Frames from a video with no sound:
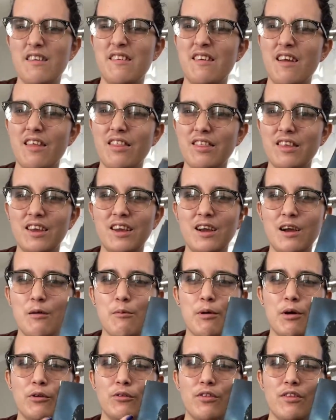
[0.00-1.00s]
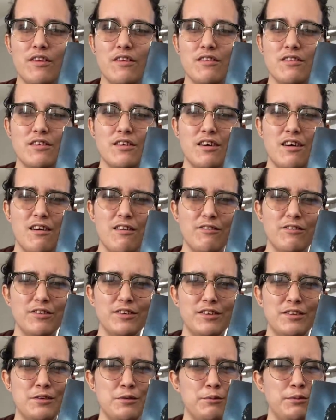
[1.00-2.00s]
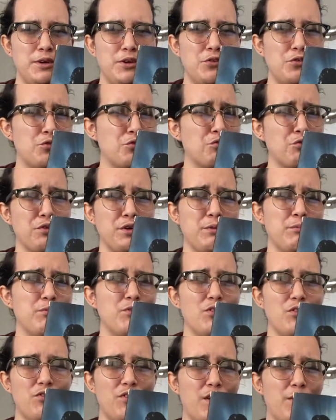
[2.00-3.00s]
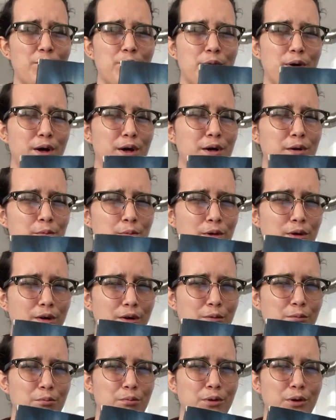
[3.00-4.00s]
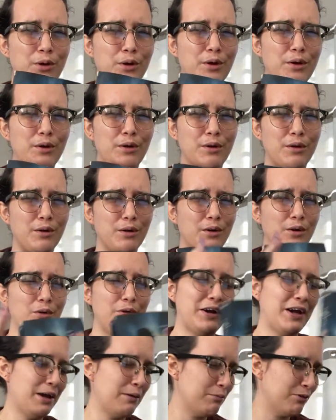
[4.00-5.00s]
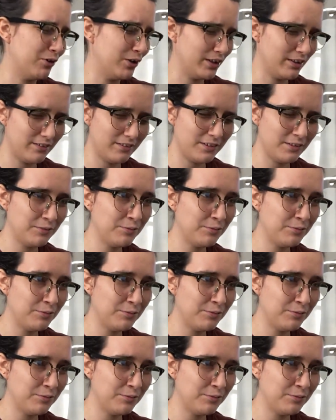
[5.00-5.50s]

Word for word: Nothing about this cover to me screams vampire book, but uh, okay boss.